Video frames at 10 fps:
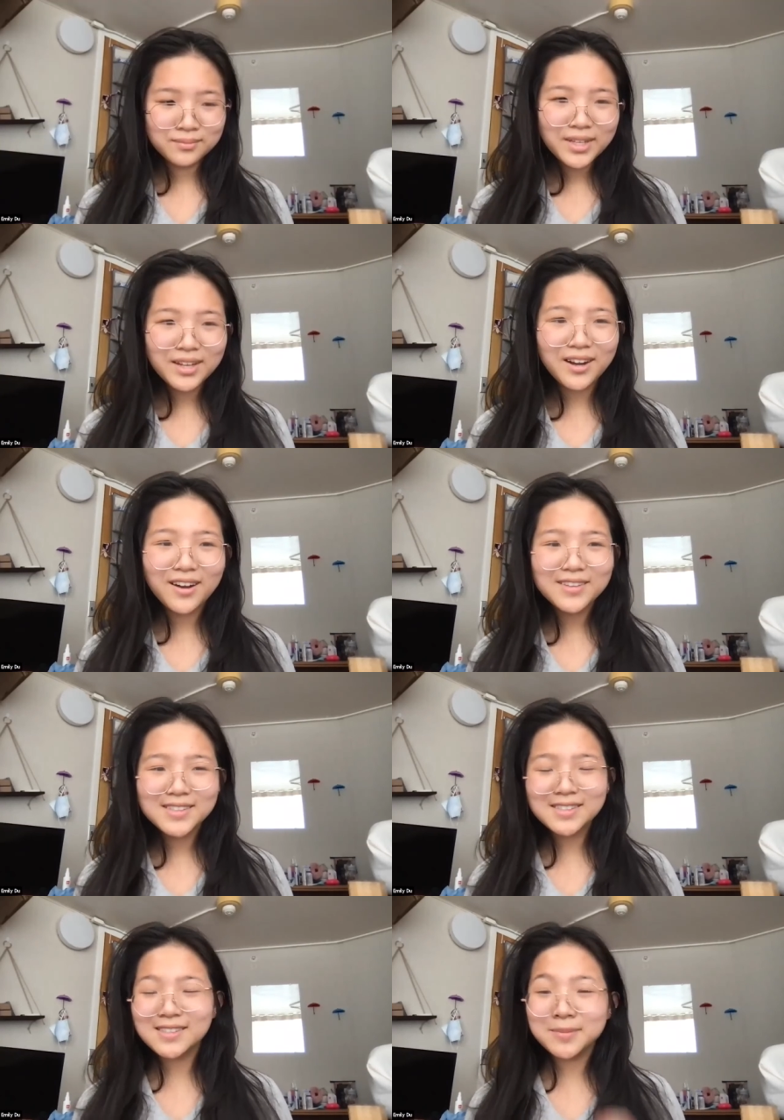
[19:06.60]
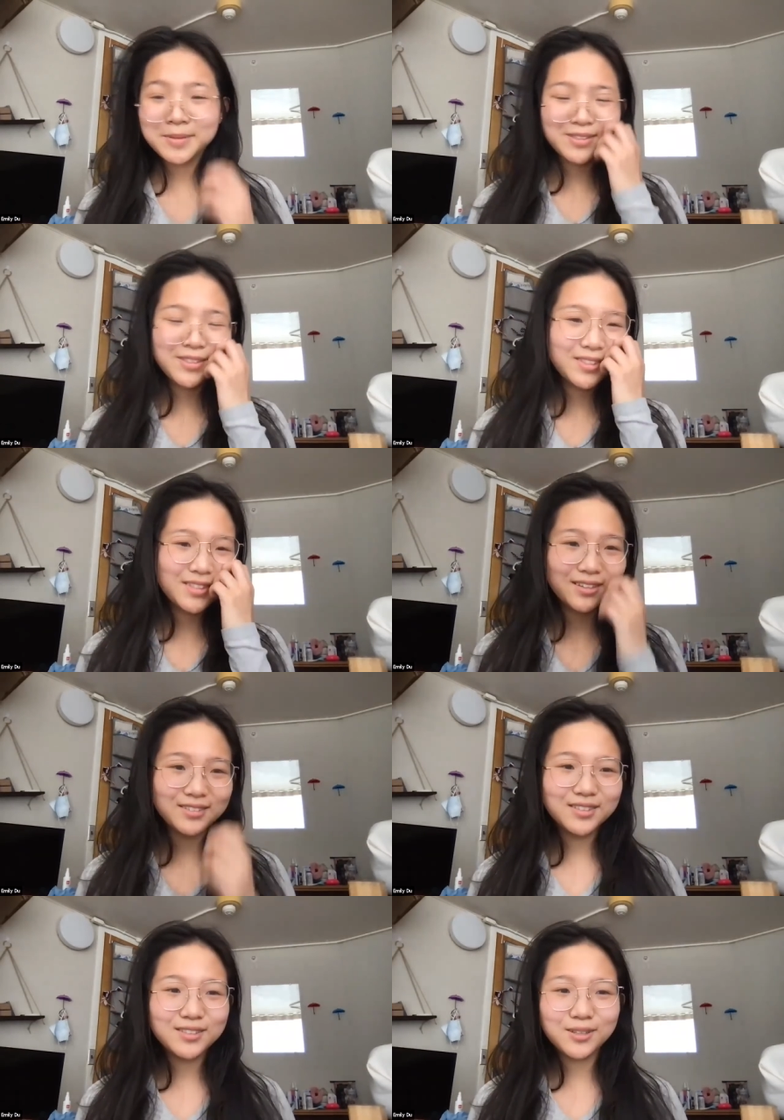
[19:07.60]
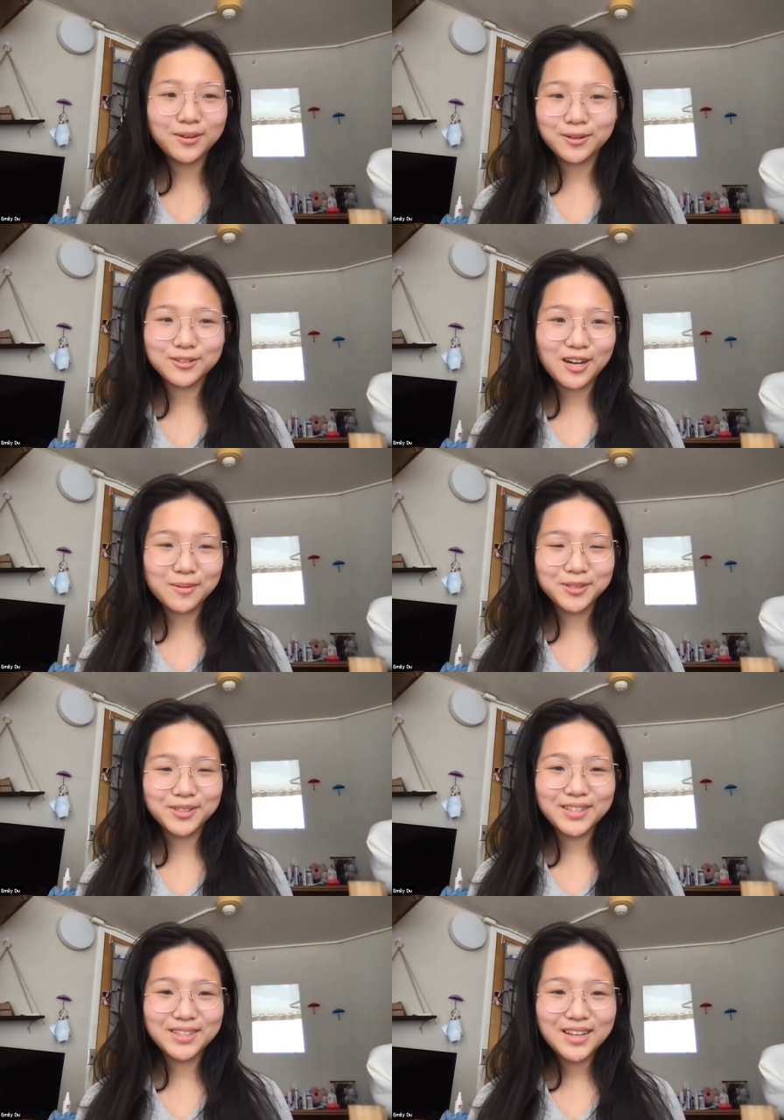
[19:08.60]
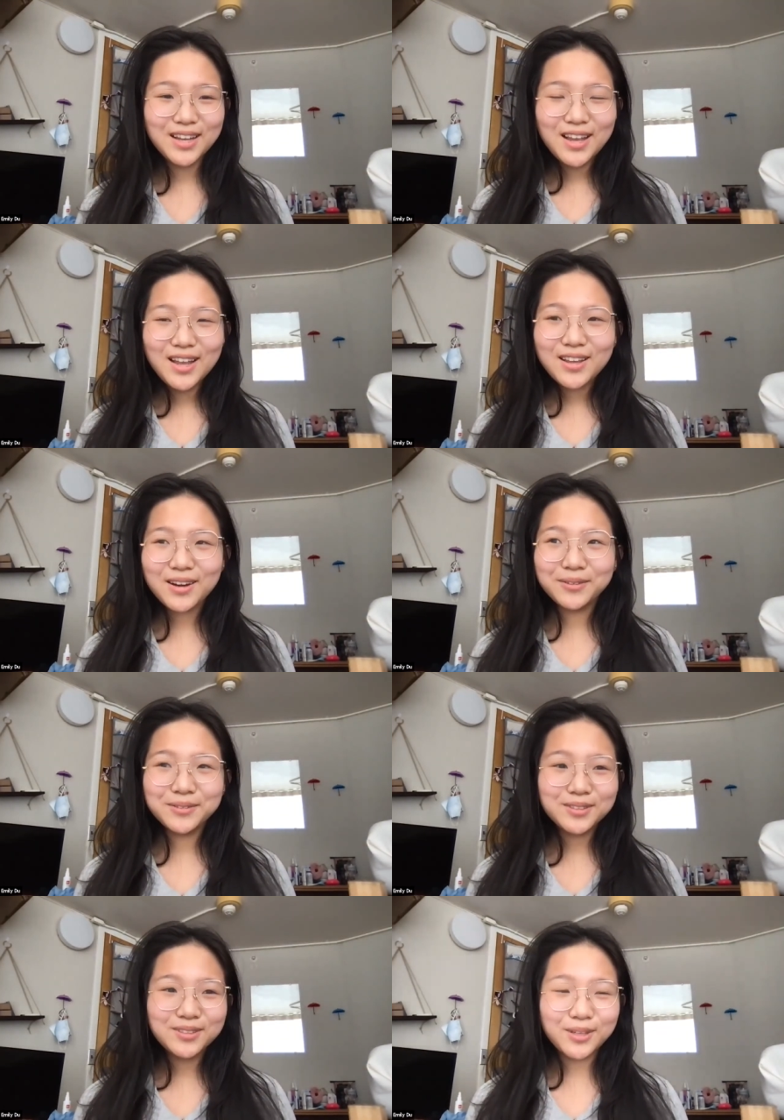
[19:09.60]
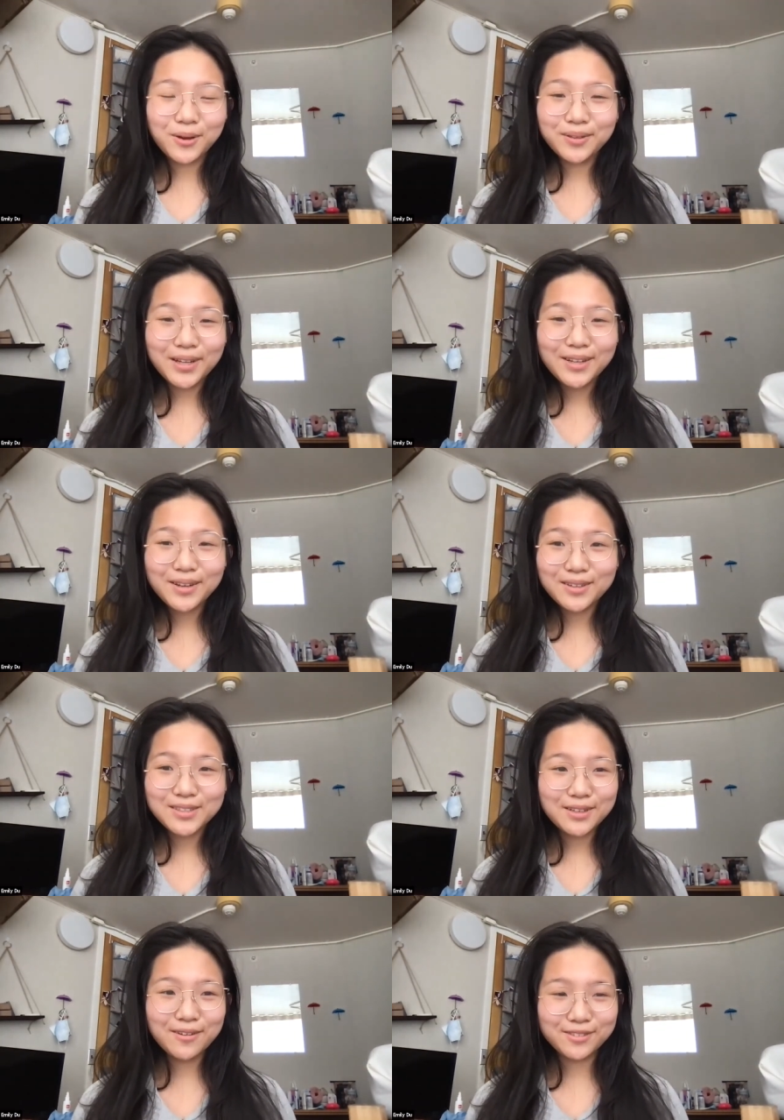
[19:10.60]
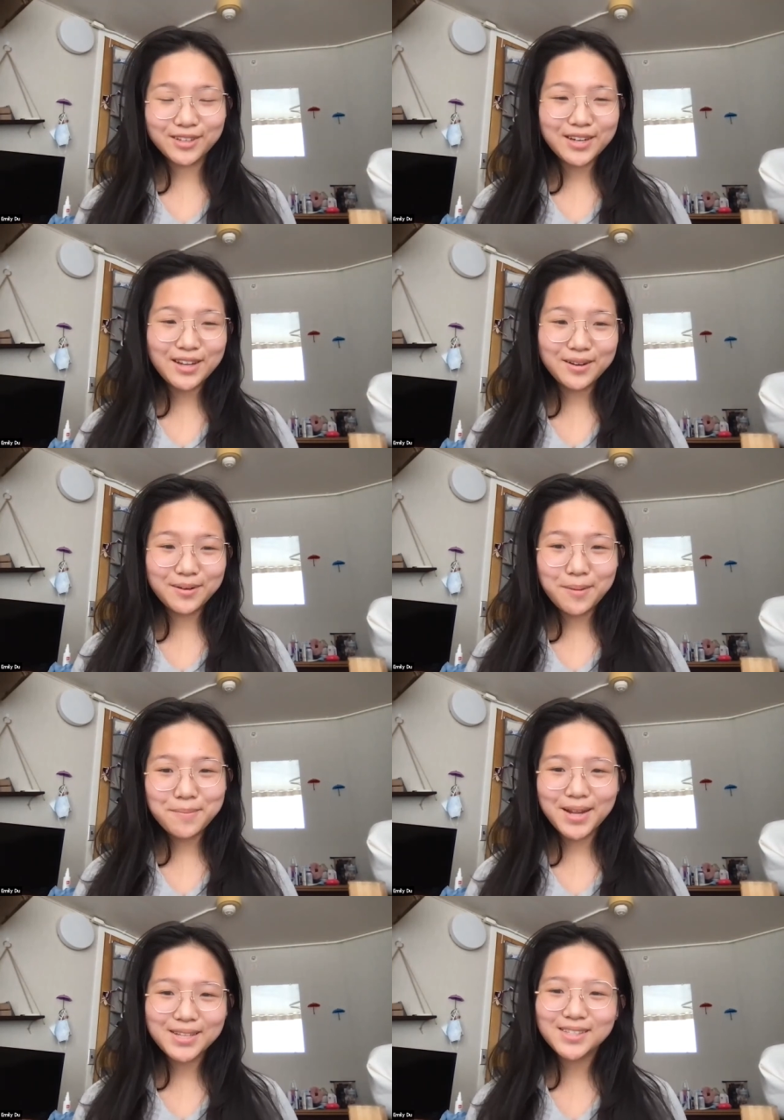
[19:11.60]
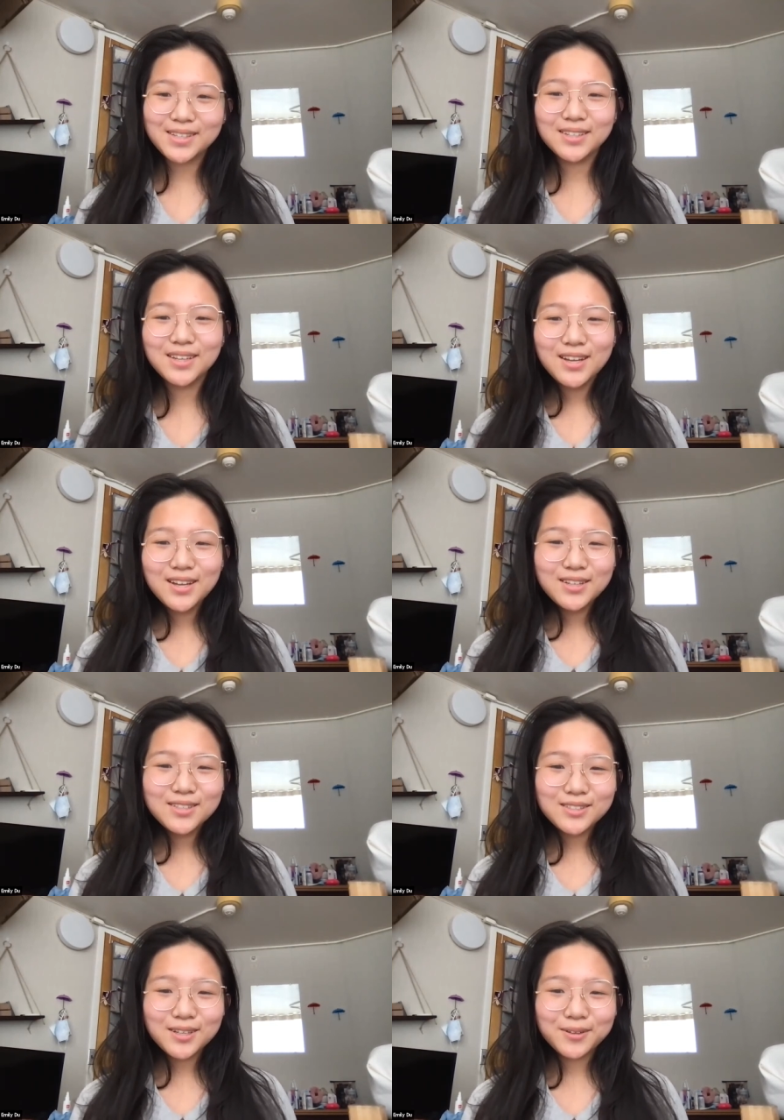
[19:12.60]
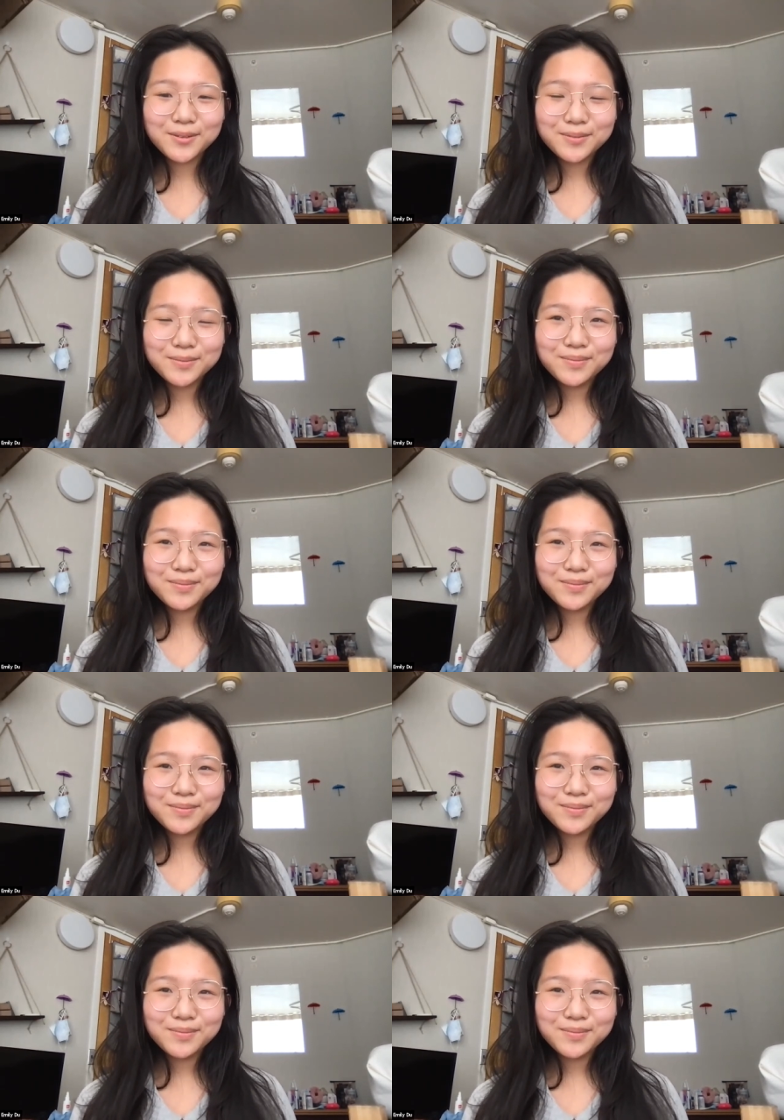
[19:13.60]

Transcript: yeah all these experiences sound so incredible and you know so like different and amazing so